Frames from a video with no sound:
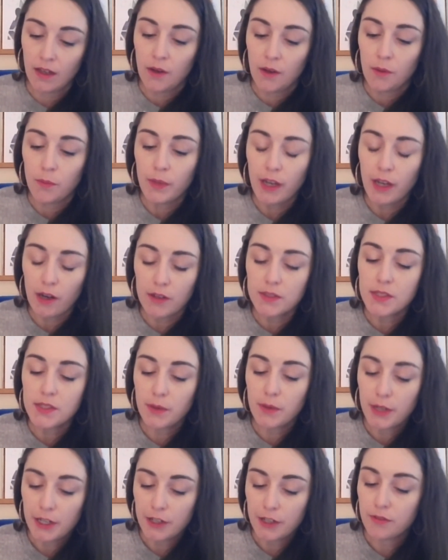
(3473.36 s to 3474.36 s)
We
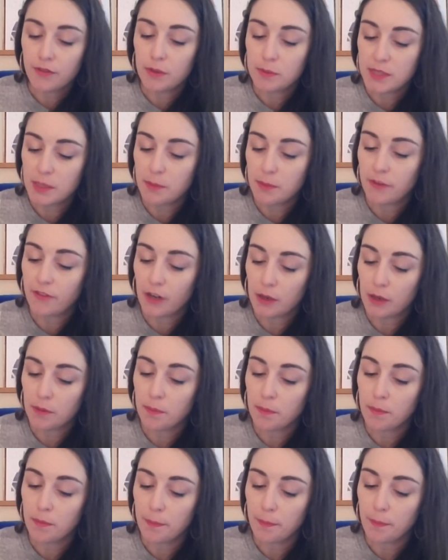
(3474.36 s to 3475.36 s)
also heard from some of our
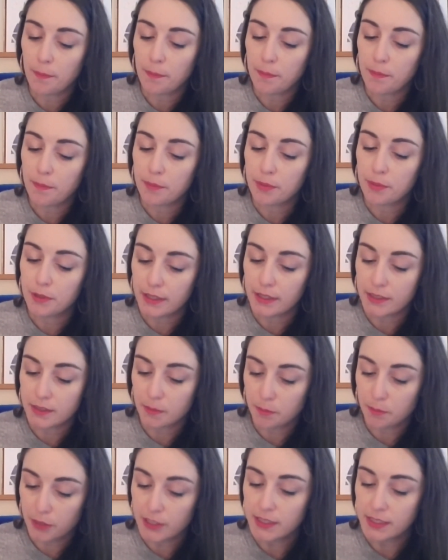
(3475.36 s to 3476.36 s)
pre
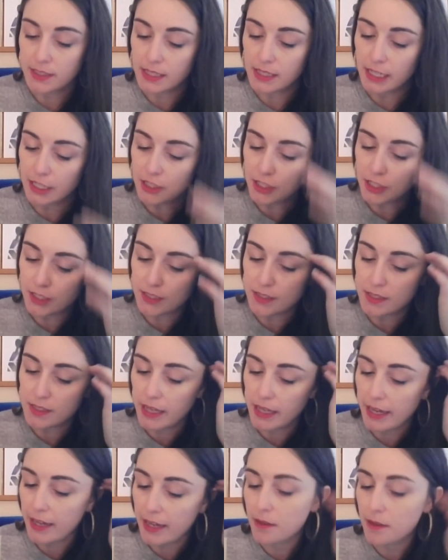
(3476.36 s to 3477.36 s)
presentations
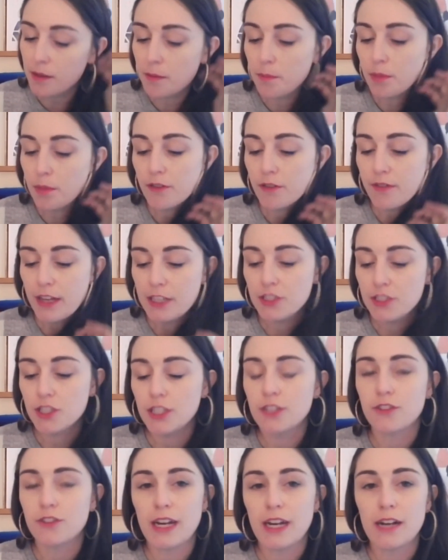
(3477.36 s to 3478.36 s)
that
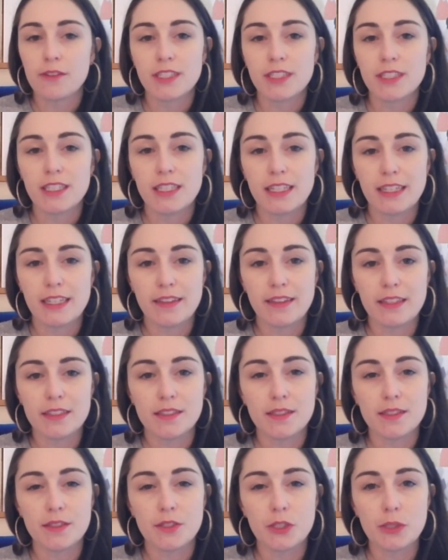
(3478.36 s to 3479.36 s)
prevention grounded in
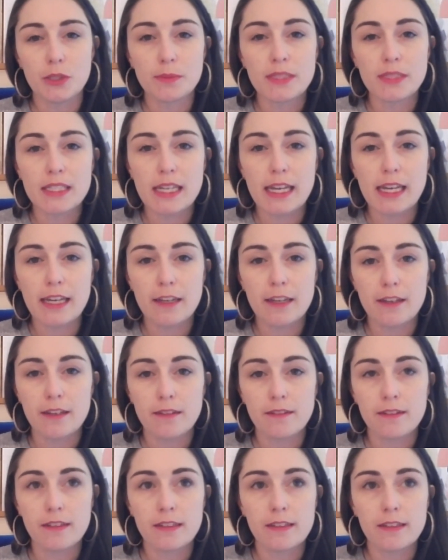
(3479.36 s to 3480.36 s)
this doomsday
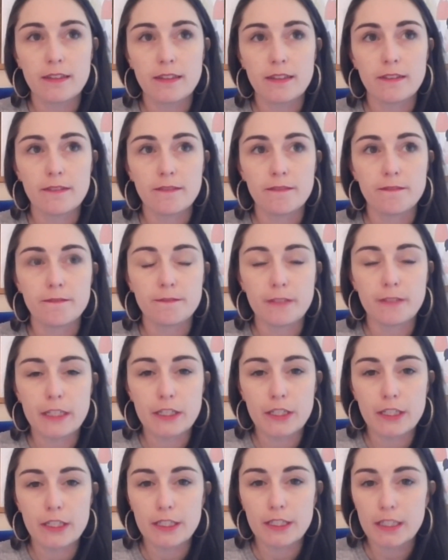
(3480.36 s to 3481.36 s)

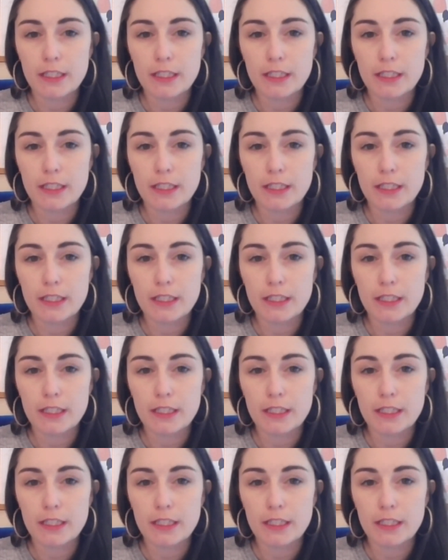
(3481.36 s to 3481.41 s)
fear